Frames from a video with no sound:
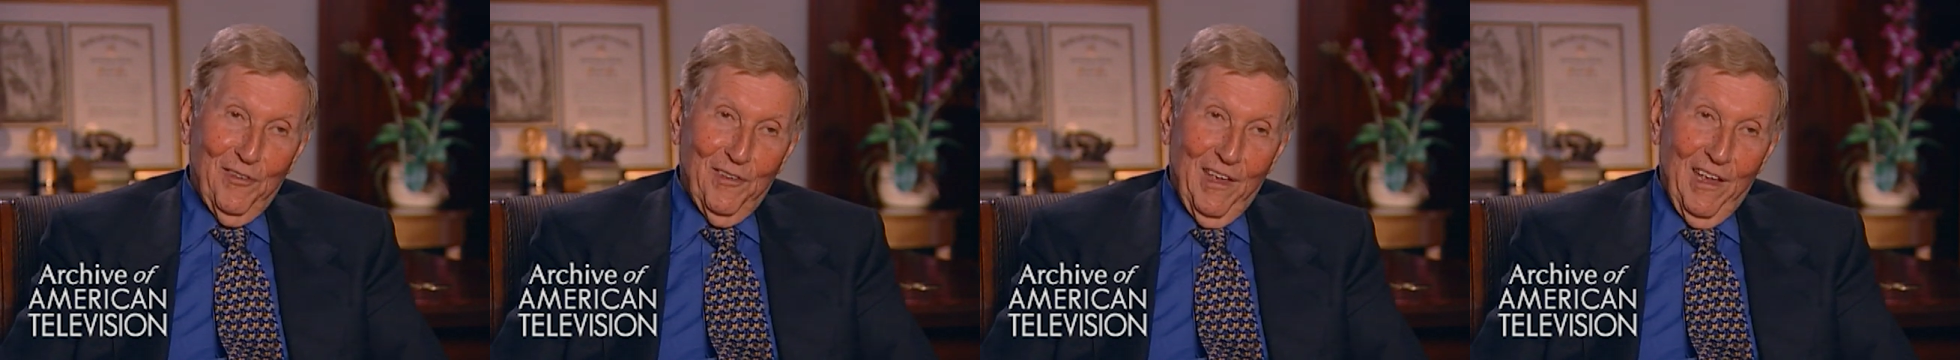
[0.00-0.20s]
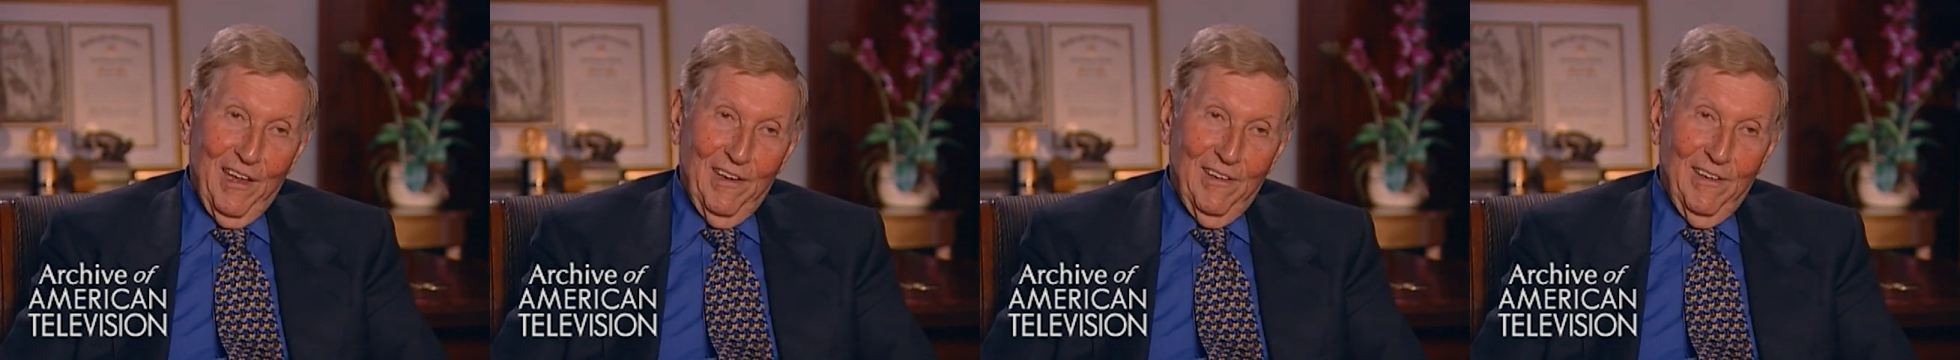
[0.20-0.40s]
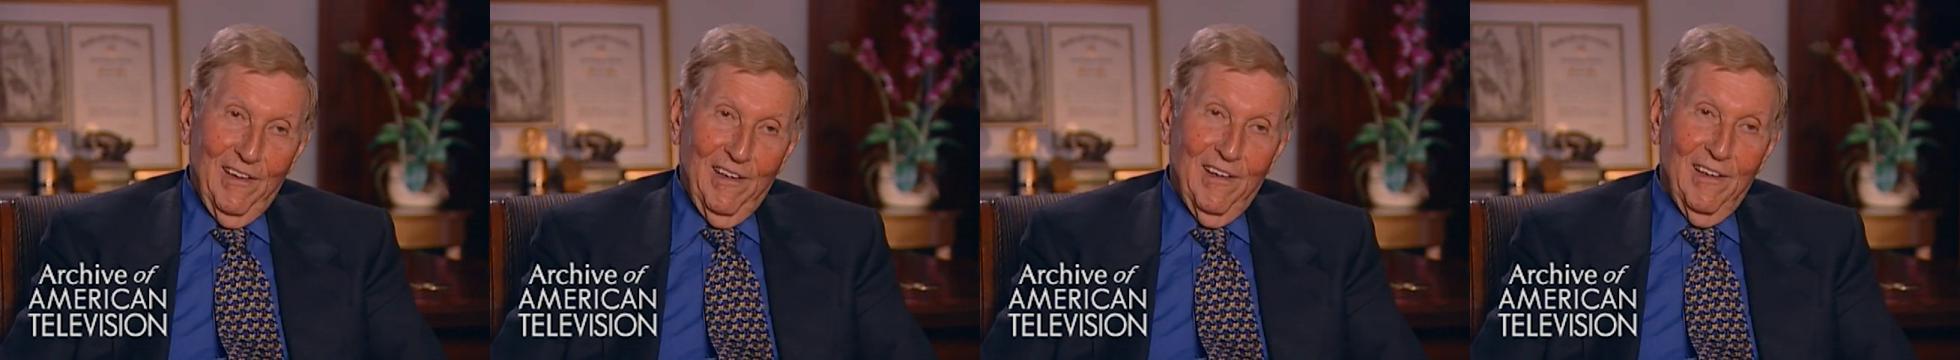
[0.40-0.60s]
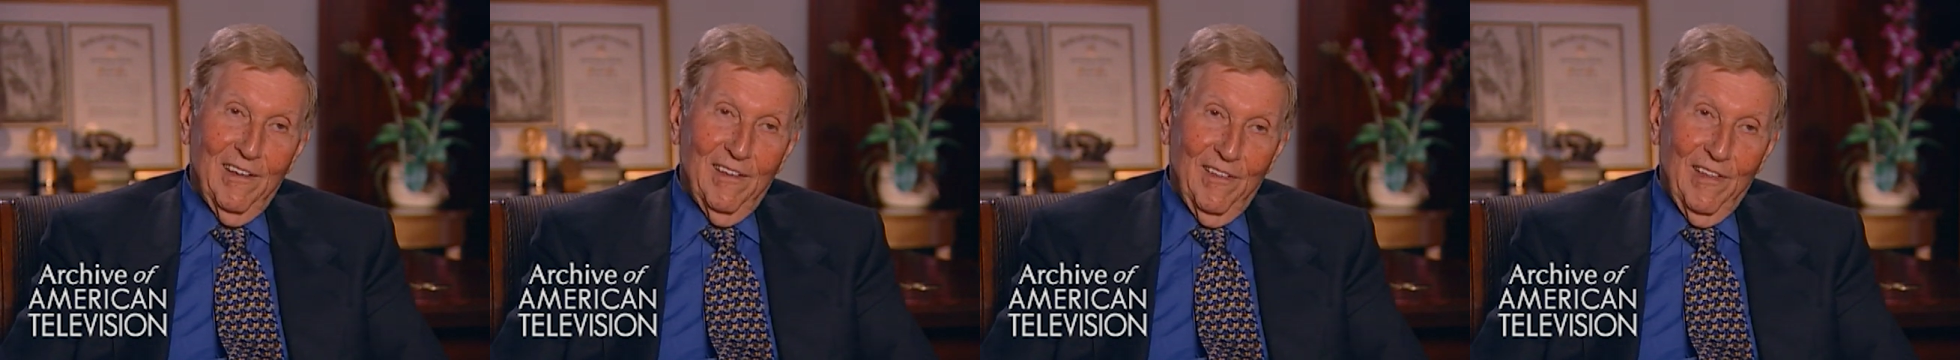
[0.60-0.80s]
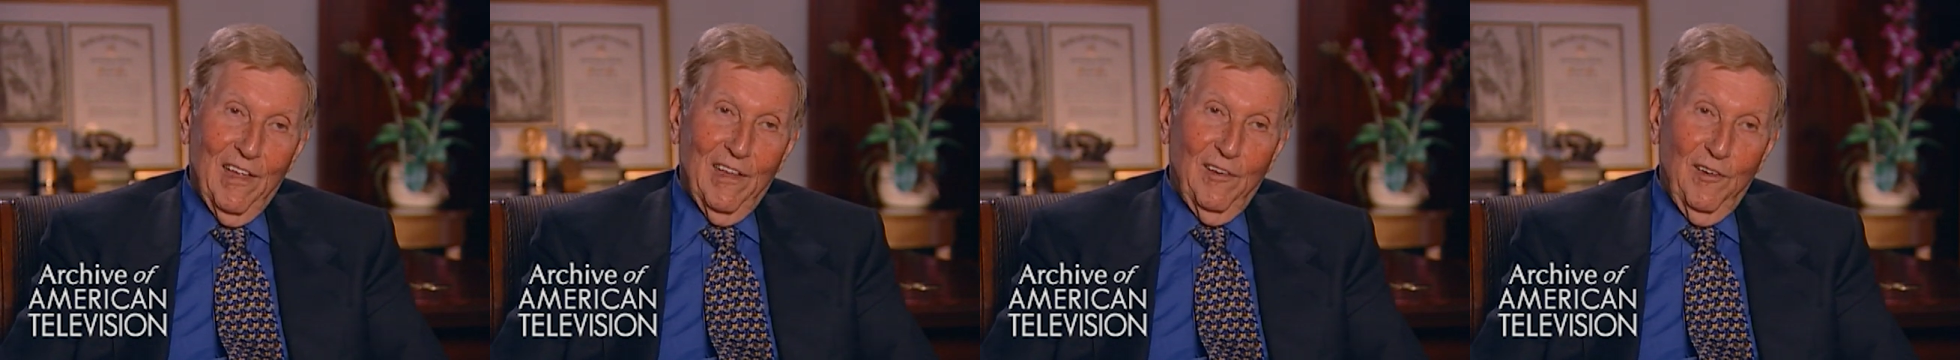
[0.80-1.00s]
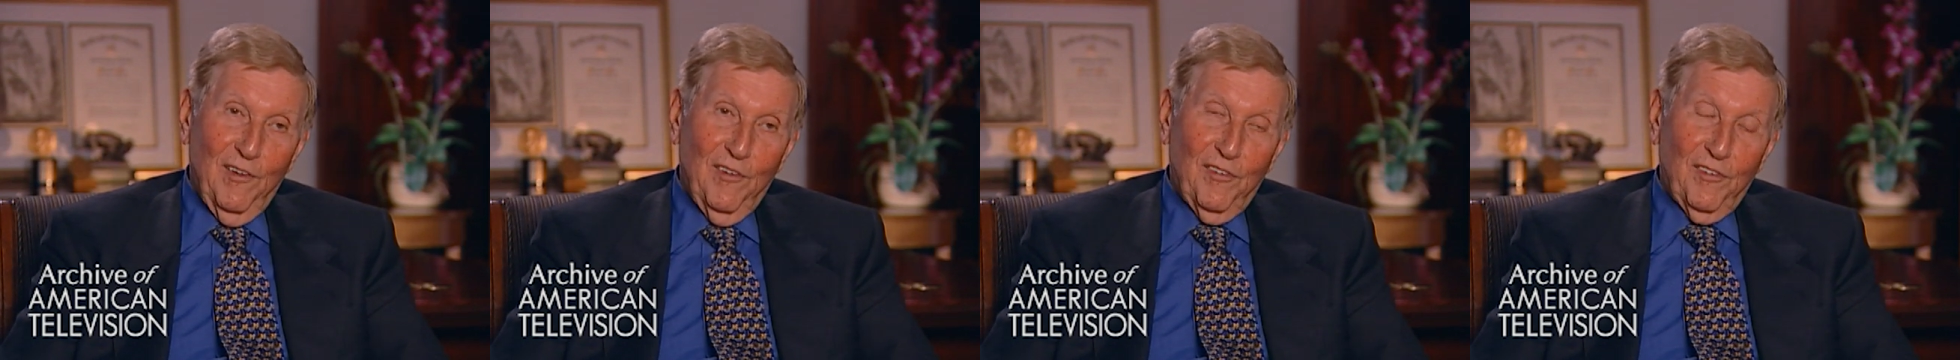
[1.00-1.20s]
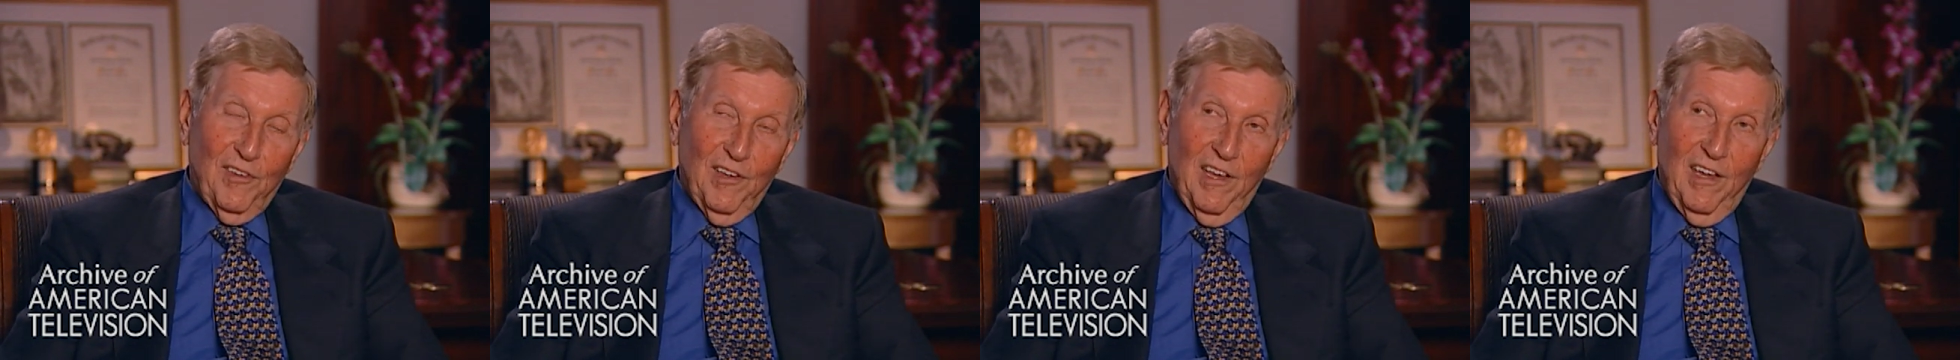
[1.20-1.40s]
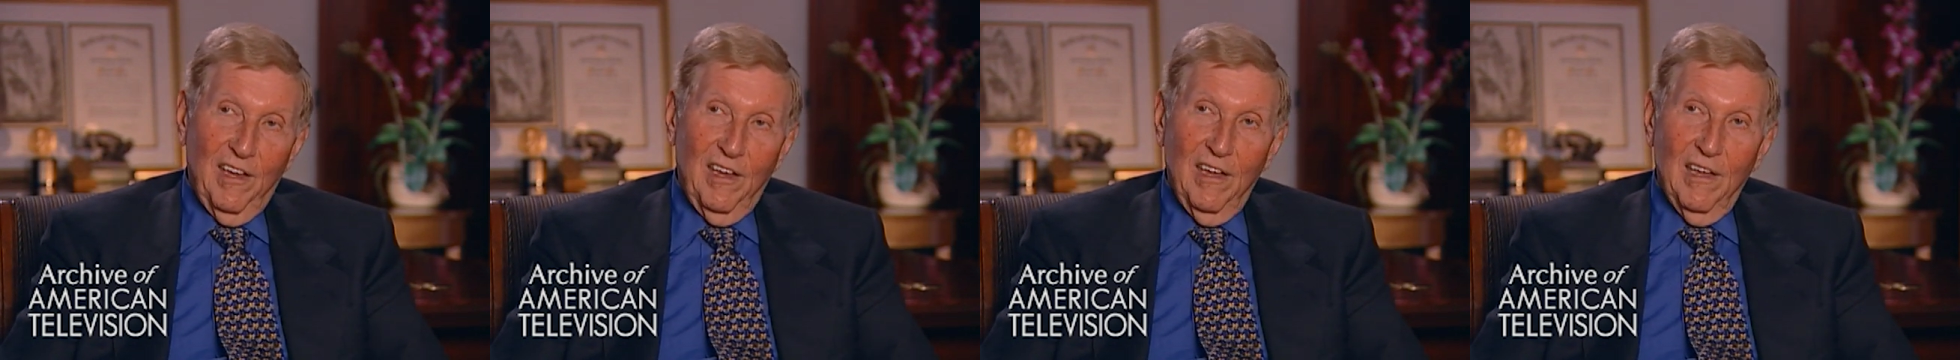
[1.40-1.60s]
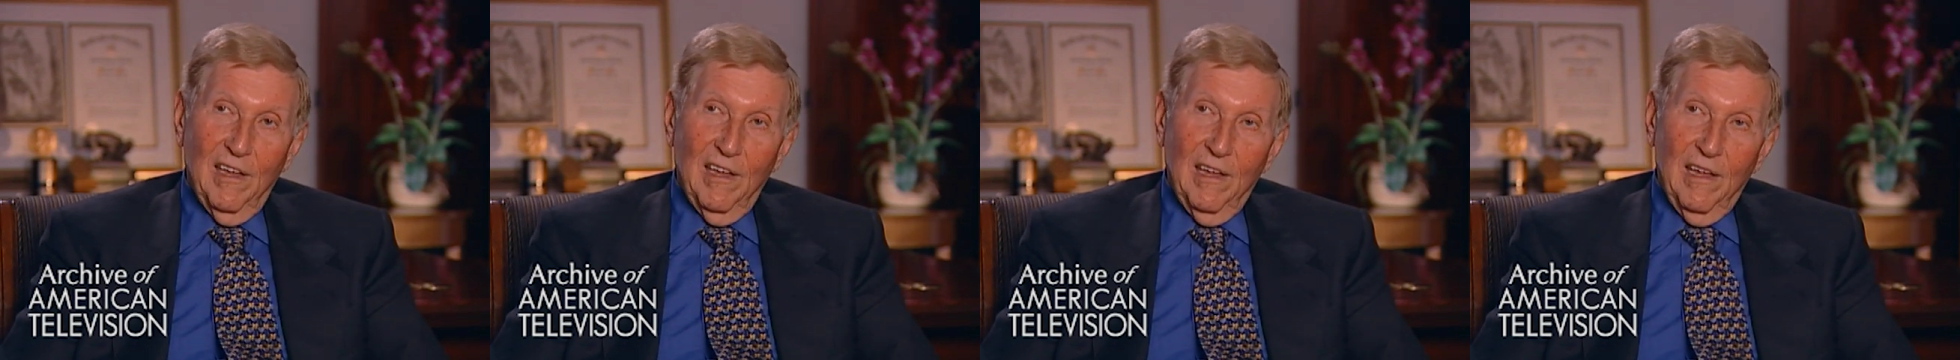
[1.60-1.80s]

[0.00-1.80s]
than, uh, than you see.